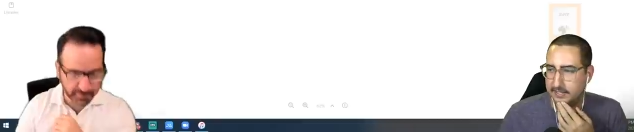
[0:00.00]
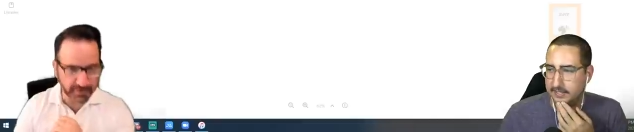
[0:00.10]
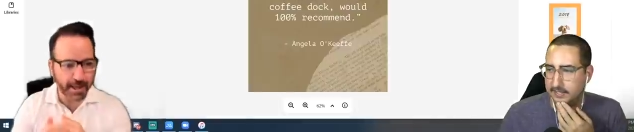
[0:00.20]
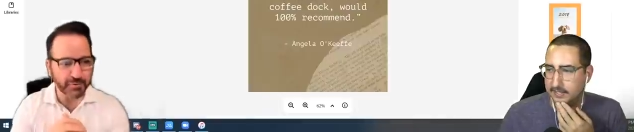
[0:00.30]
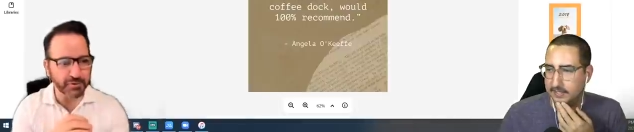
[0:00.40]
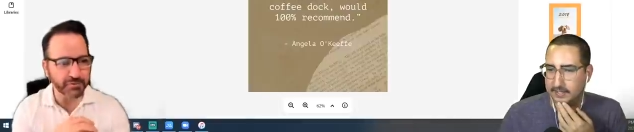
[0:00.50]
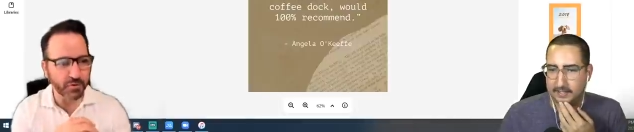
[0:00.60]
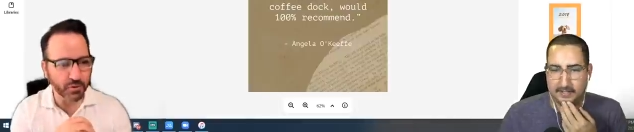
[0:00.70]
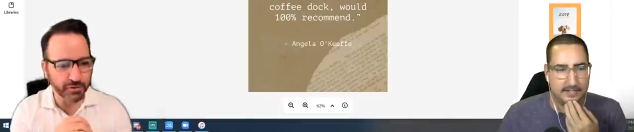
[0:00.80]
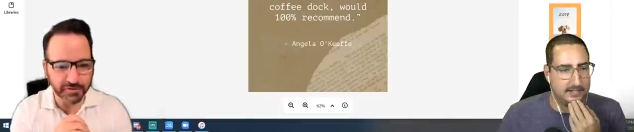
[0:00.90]
Speaker 1: capture
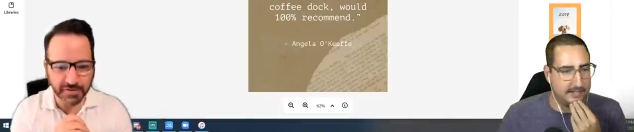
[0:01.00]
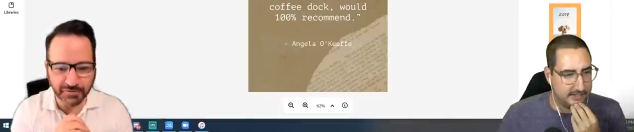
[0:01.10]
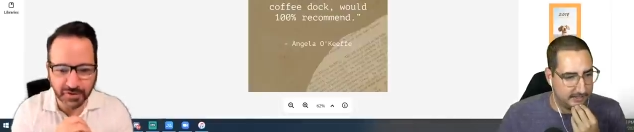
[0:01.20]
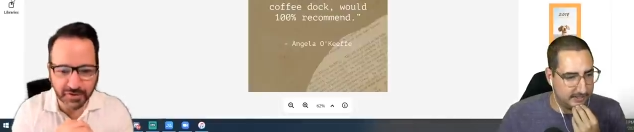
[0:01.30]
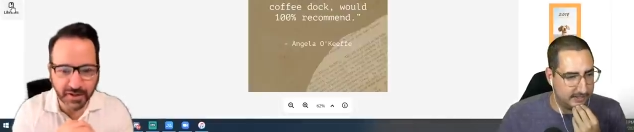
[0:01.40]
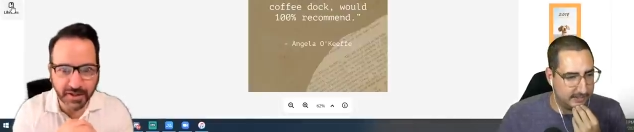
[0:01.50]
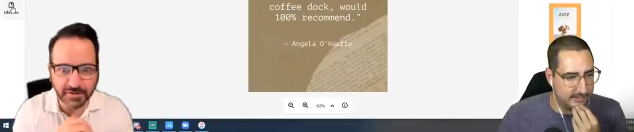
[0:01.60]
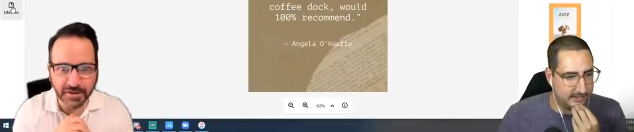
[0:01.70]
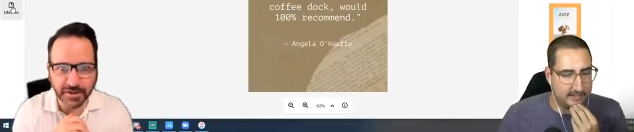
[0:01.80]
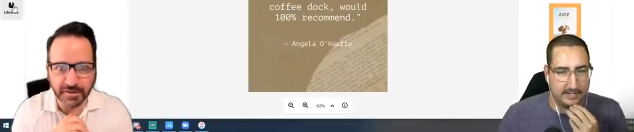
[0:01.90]
folder and see if you
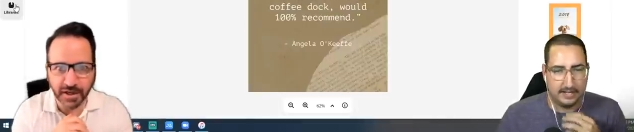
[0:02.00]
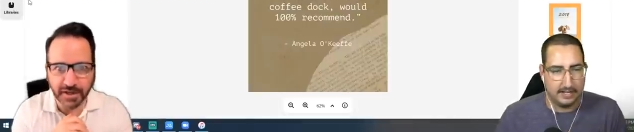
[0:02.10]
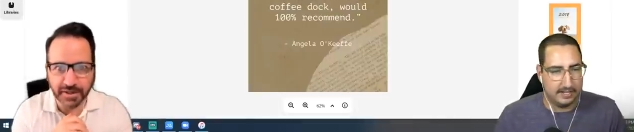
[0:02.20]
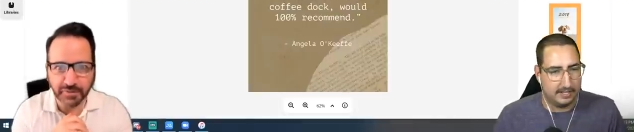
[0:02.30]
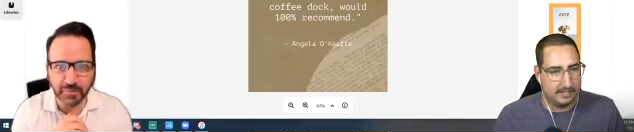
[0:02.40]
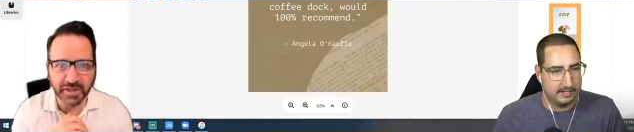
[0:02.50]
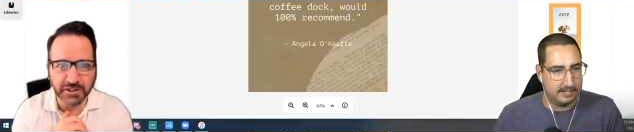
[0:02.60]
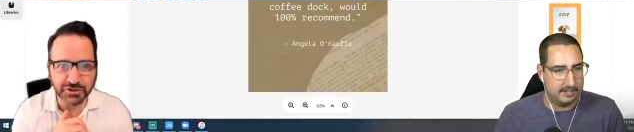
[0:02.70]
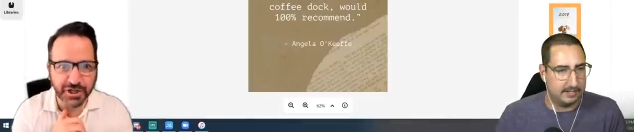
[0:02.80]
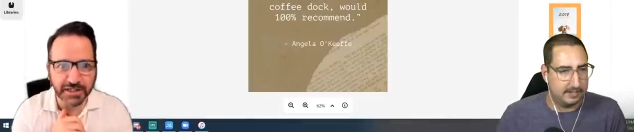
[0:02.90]
get the
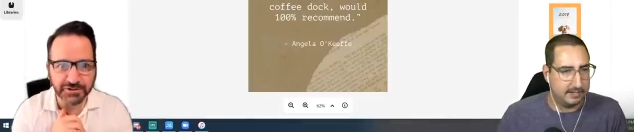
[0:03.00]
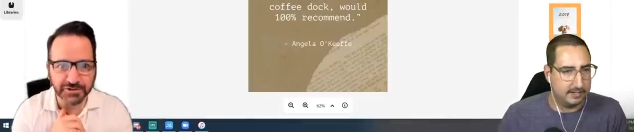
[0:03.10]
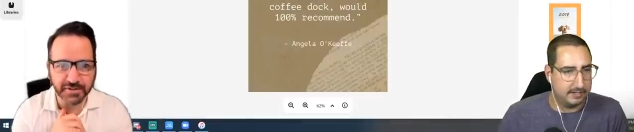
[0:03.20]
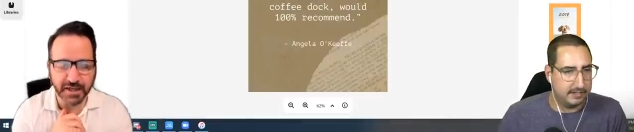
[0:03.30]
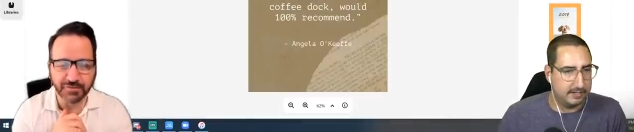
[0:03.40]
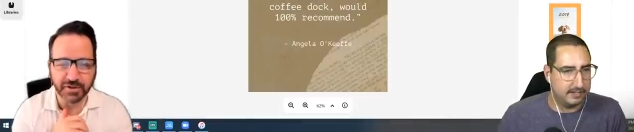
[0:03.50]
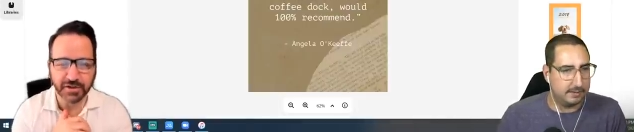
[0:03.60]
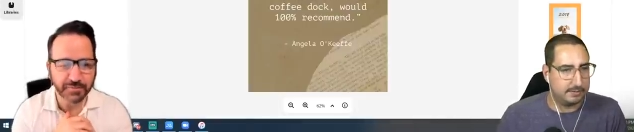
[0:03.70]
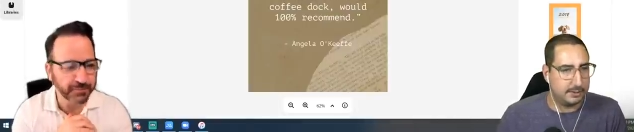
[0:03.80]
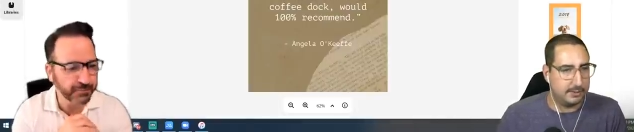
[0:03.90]
PNG I just saved.
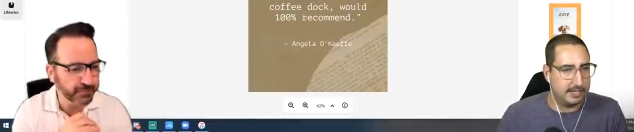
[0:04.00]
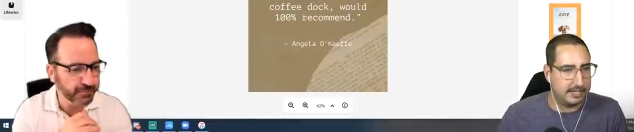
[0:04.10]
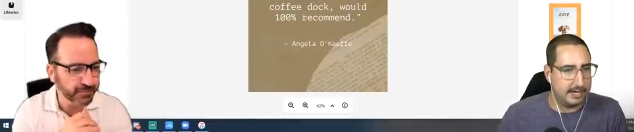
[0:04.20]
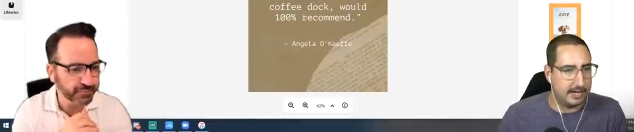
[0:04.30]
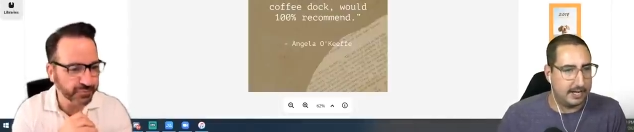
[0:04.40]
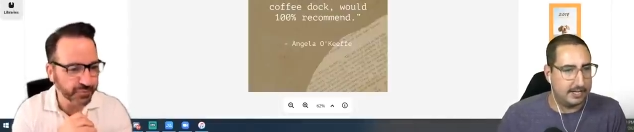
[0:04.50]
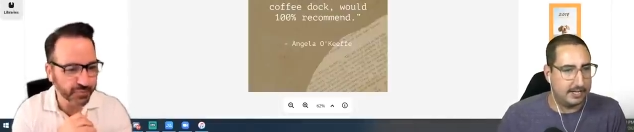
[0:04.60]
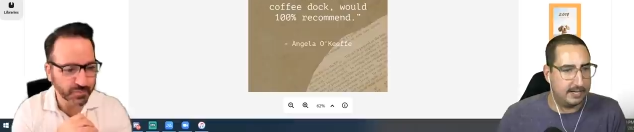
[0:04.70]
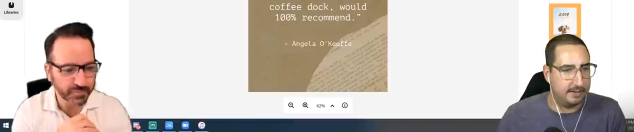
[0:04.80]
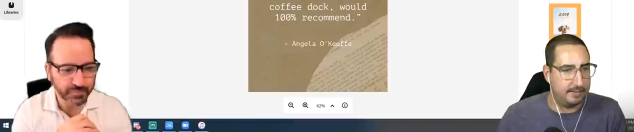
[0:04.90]
Speaker 2: Yep. So Nick and I
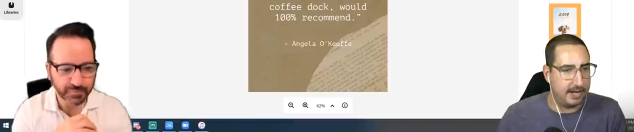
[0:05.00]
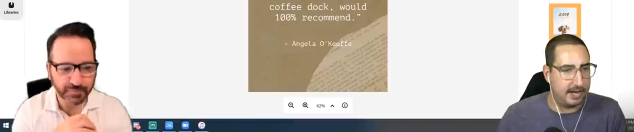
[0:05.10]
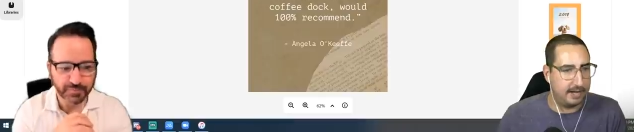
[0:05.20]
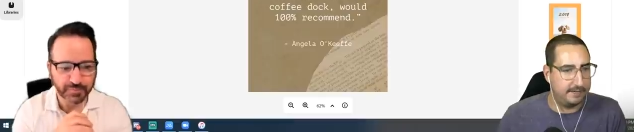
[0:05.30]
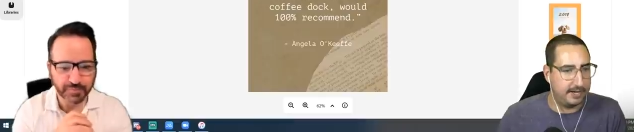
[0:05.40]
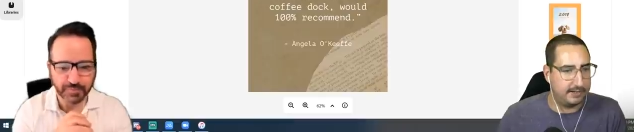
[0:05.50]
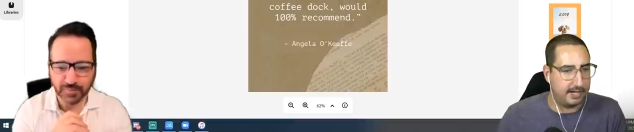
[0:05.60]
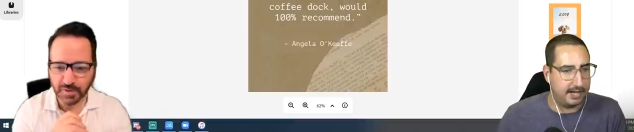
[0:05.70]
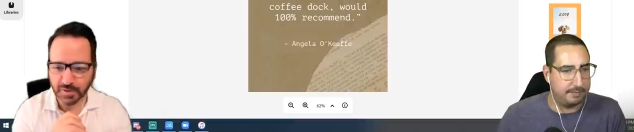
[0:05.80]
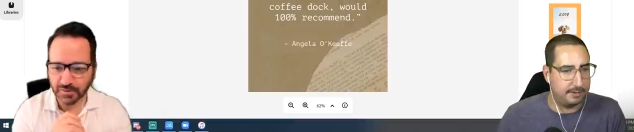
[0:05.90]
have a
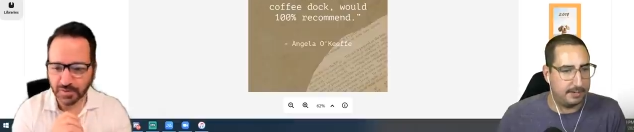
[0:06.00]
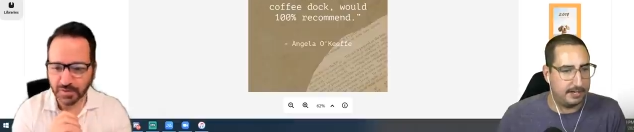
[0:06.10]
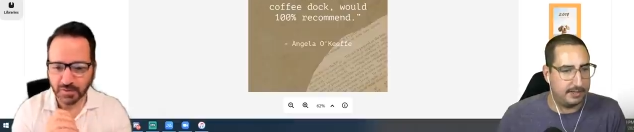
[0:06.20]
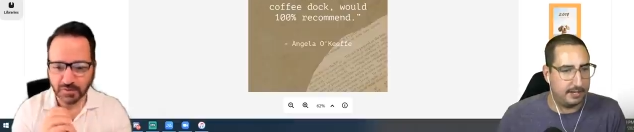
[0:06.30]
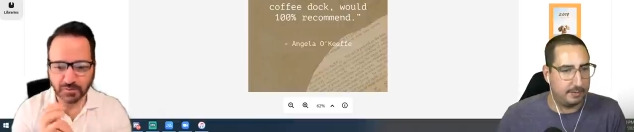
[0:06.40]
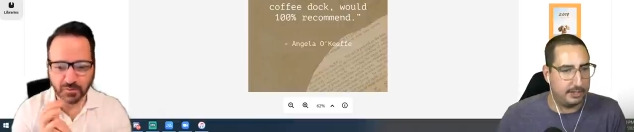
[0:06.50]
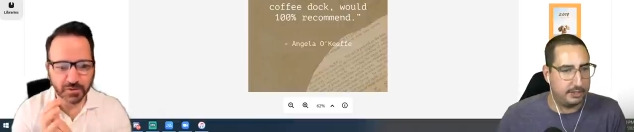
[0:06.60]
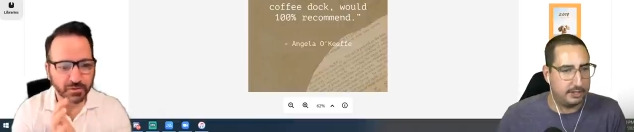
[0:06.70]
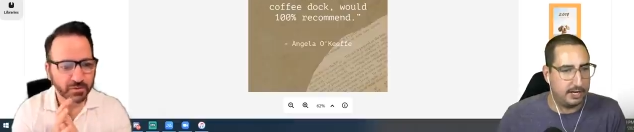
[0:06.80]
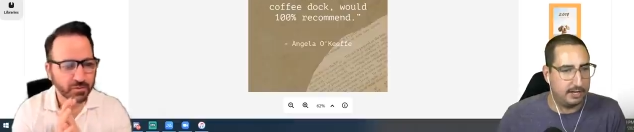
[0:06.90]
library that we
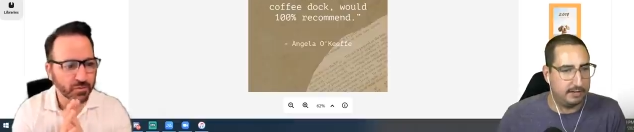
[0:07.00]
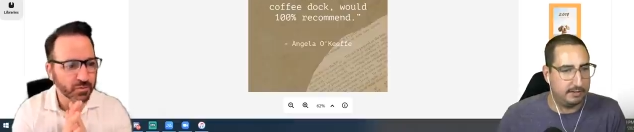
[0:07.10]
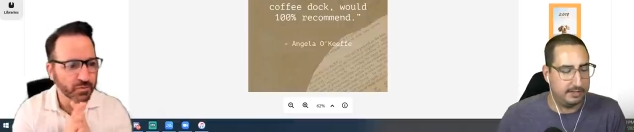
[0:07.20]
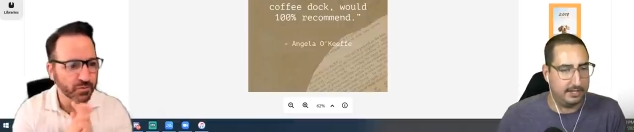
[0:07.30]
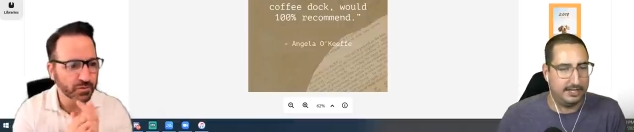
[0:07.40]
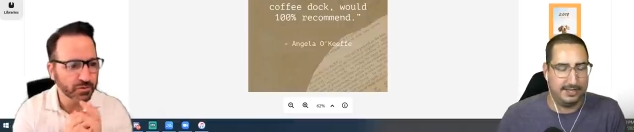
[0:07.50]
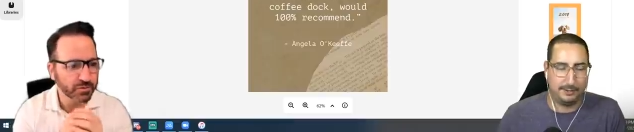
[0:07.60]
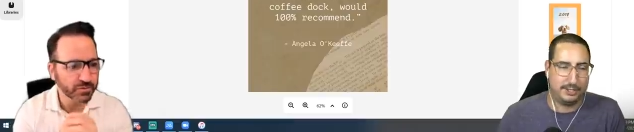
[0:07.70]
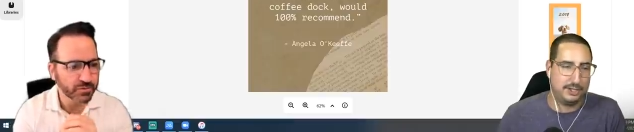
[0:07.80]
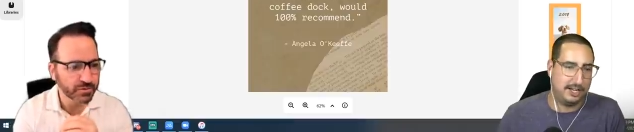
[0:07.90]
shave,
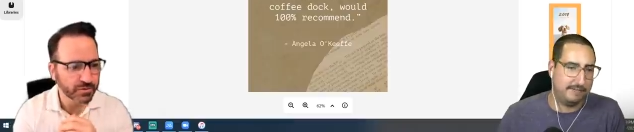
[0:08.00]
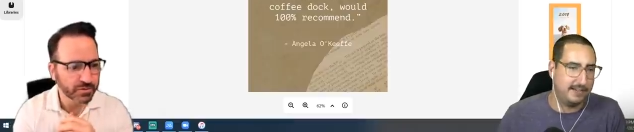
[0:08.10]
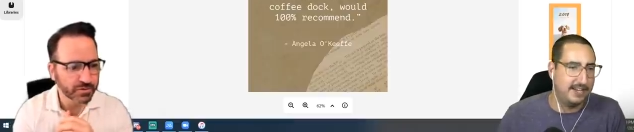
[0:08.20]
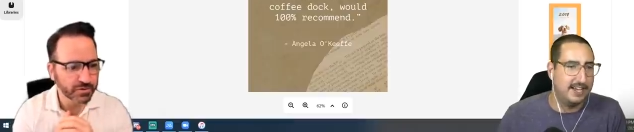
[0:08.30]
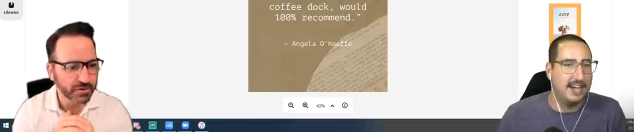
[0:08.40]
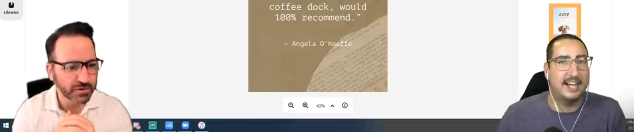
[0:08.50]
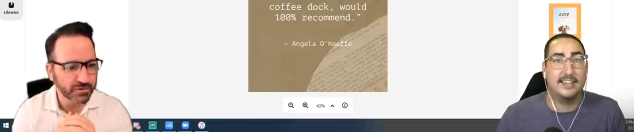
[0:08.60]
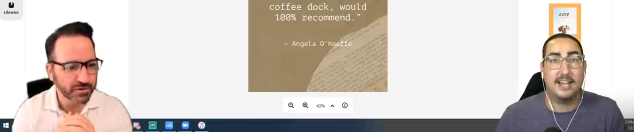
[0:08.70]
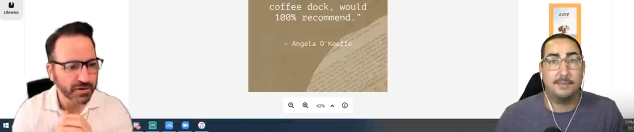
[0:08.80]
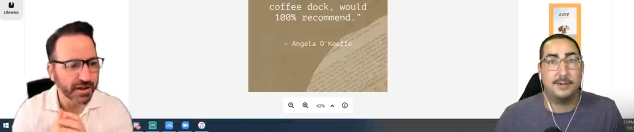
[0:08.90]
a
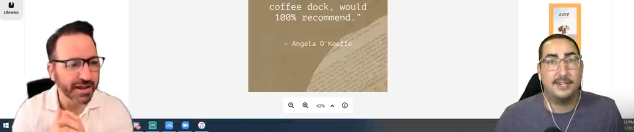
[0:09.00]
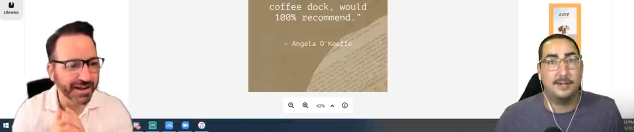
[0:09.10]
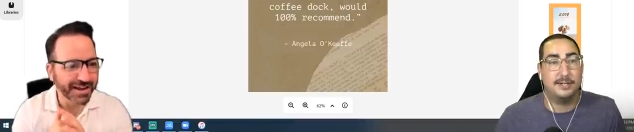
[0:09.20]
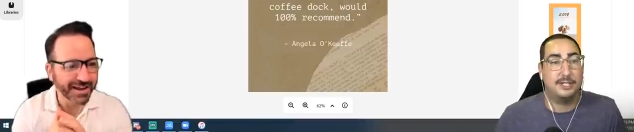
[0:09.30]
library
Speaker 1: that we